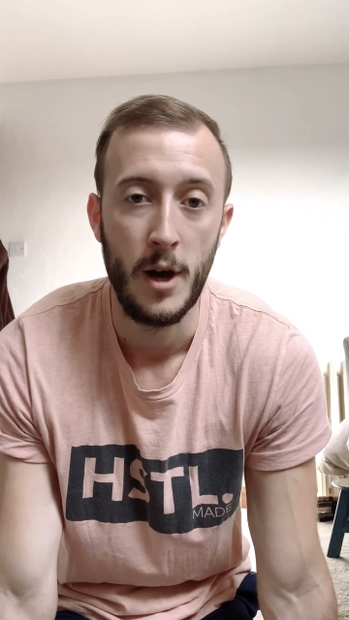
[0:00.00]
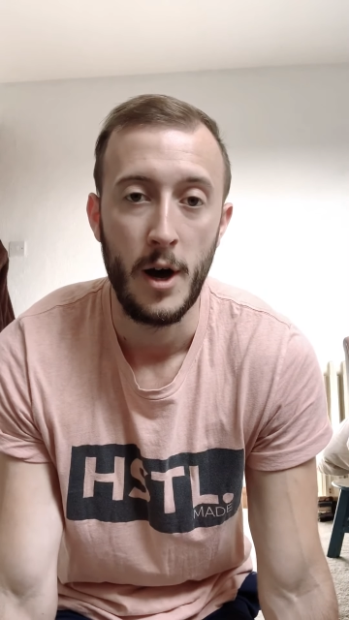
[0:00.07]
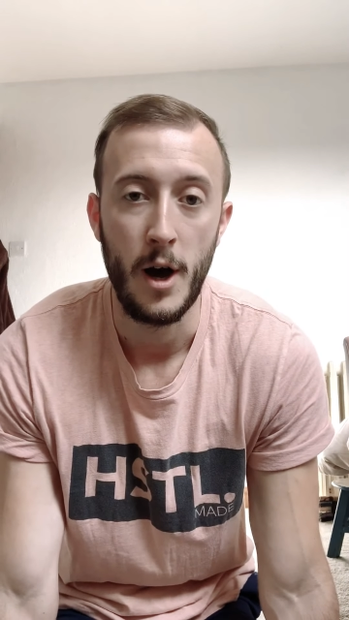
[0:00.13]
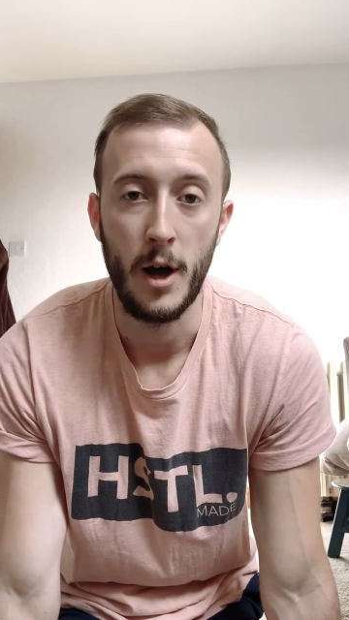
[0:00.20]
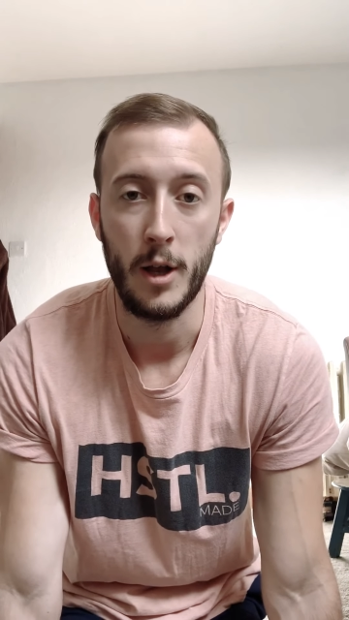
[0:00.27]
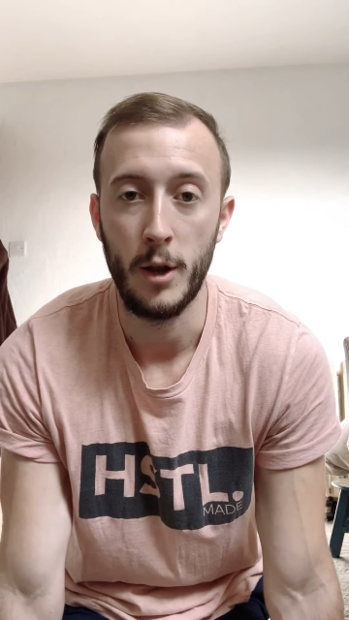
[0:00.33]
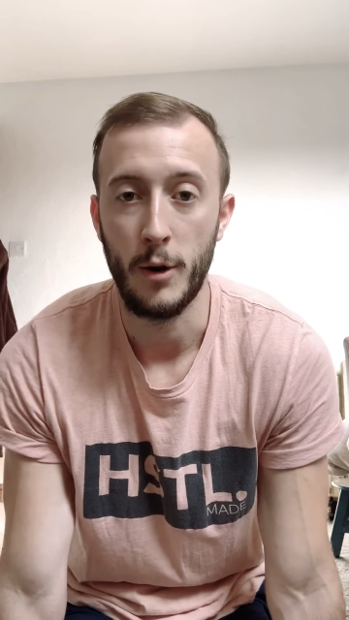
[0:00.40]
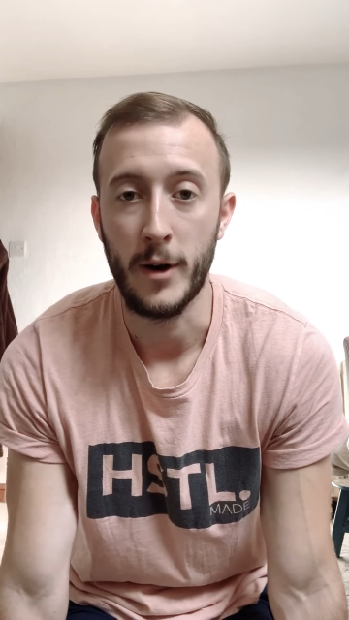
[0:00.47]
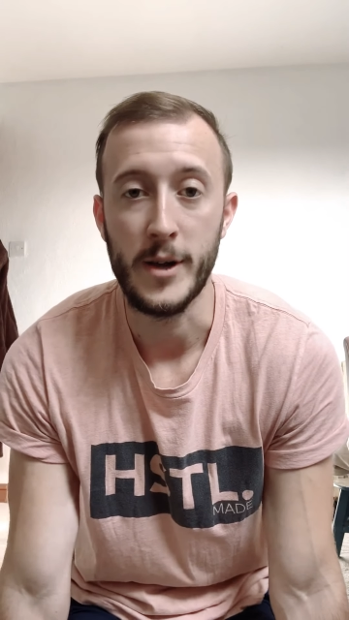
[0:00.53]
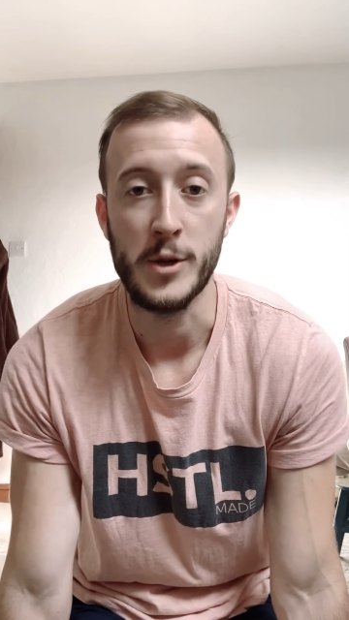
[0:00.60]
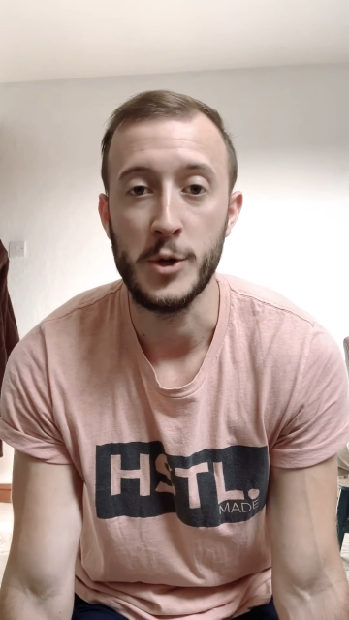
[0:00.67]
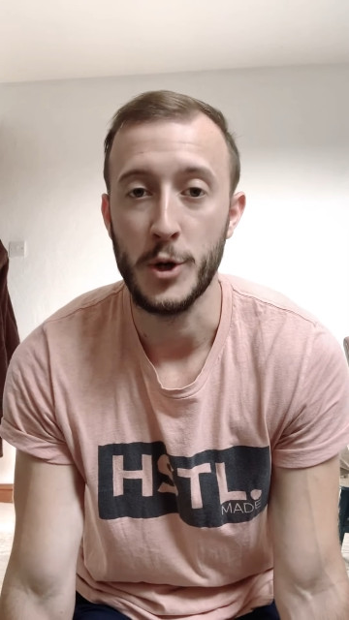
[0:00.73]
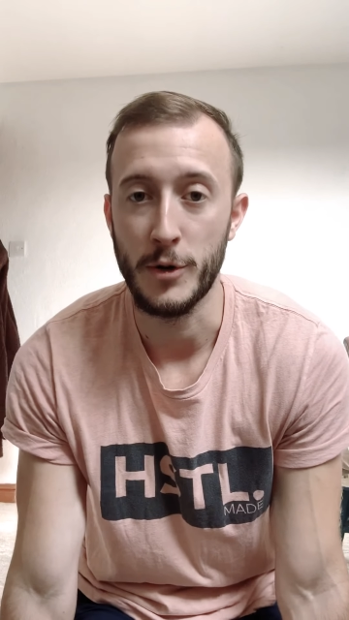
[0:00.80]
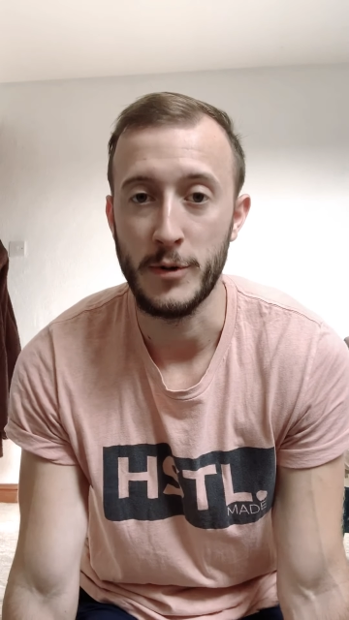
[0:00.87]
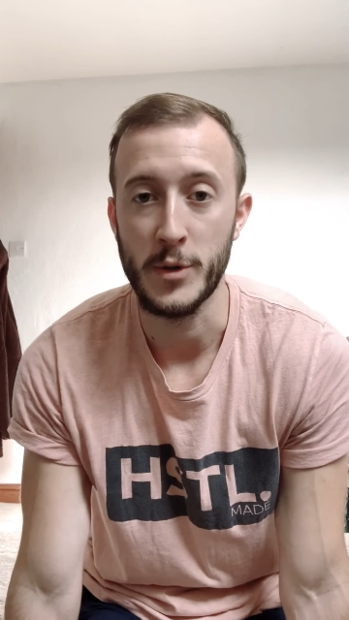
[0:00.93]
a long
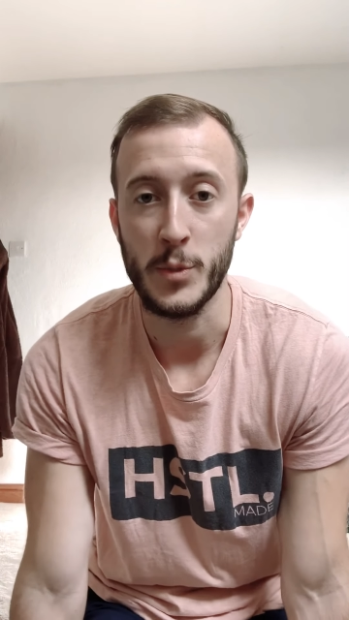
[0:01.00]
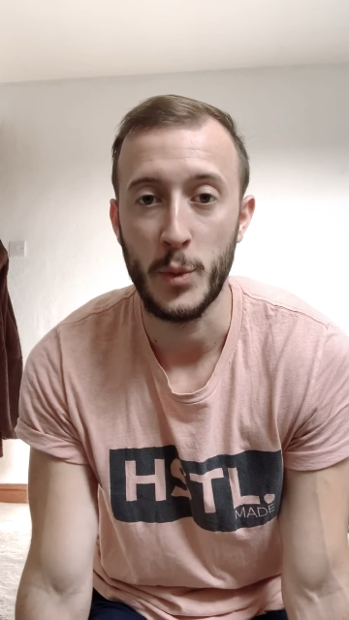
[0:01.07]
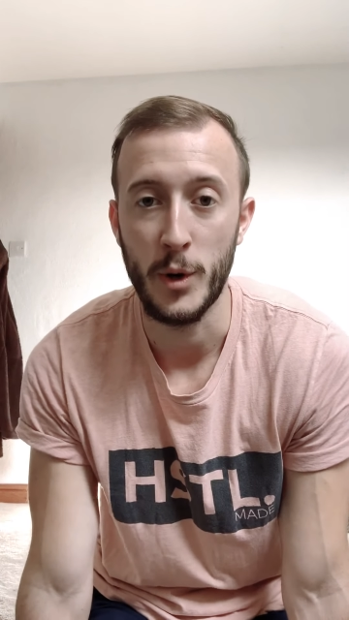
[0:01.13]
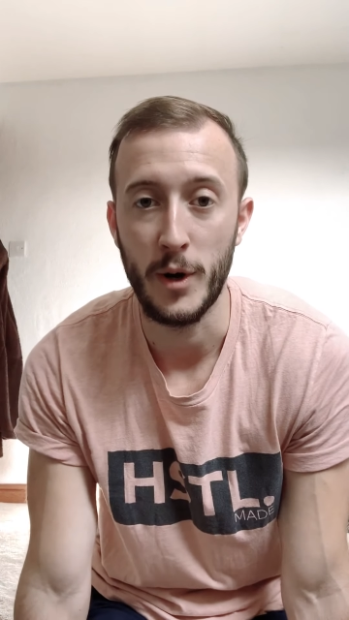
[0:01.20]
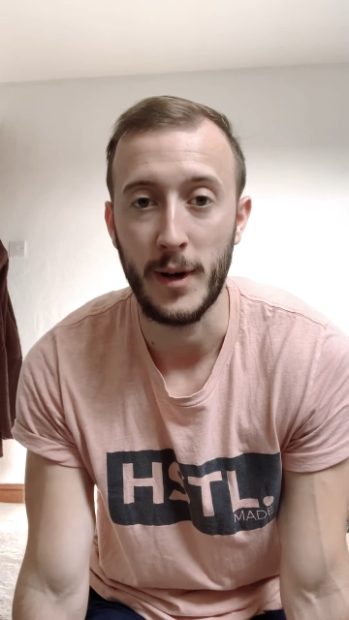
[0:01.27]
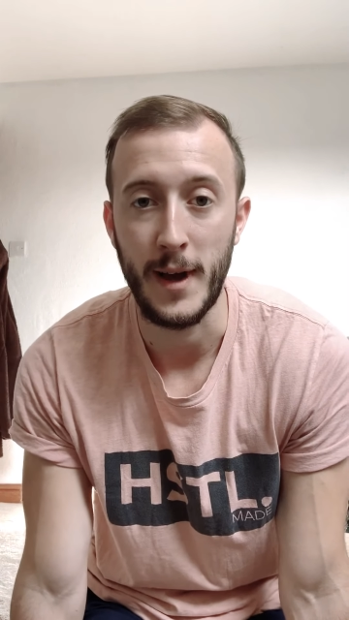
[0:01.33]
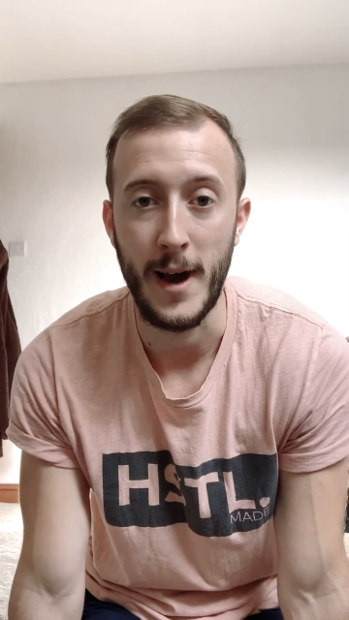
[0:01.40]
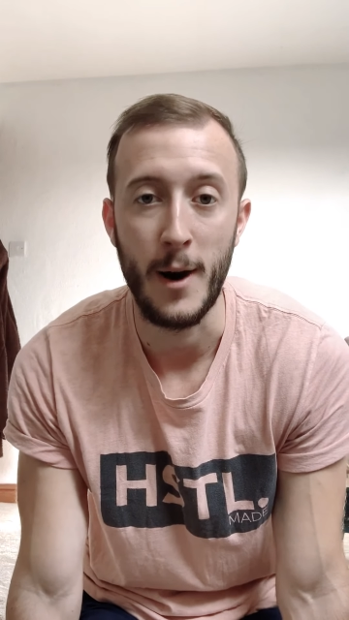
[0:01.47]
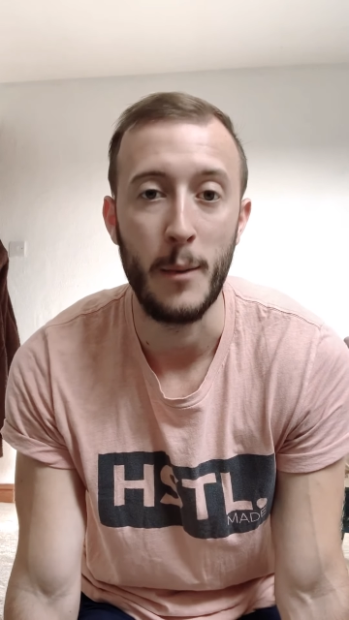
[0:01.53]
endurance workout